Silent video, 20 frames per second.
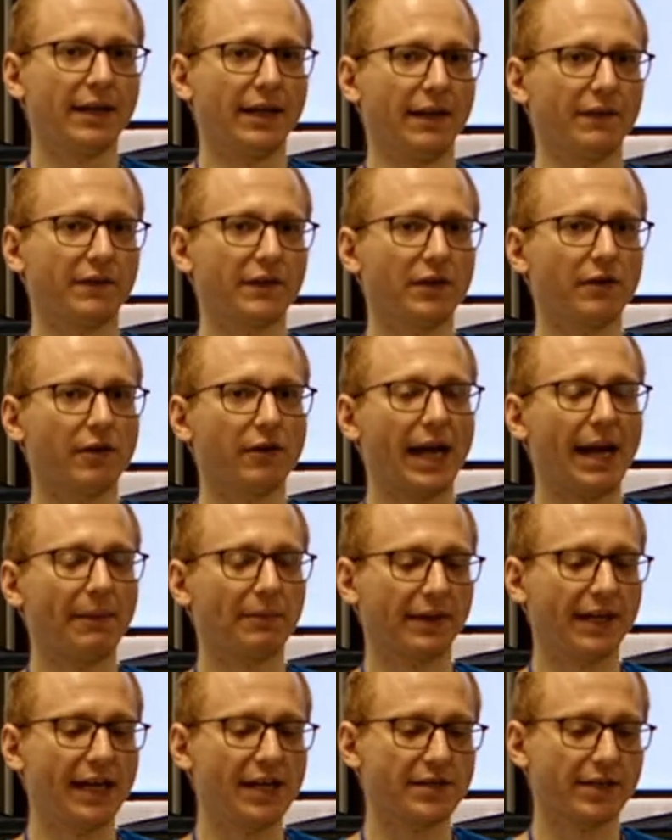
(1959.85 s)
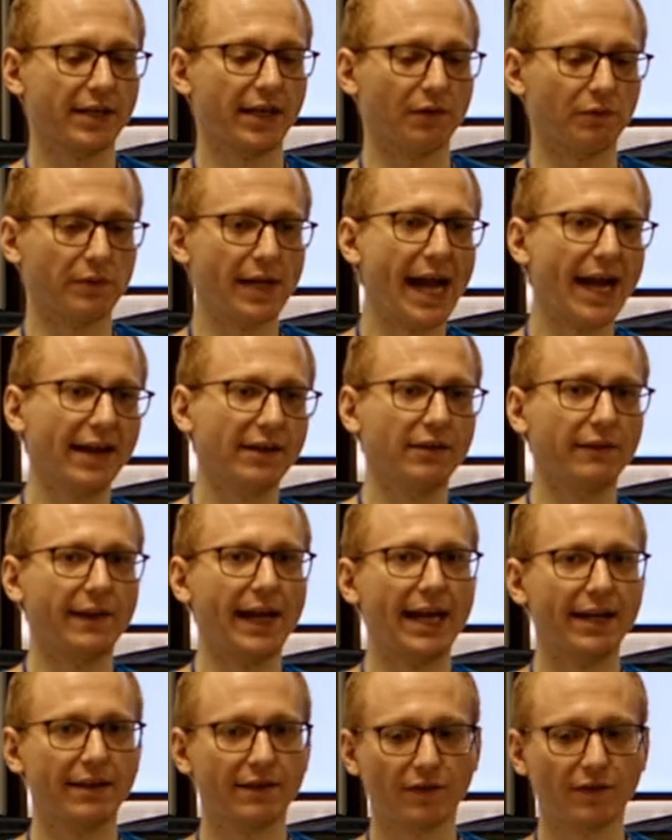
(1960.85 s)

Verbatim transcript: And so your application can react to that.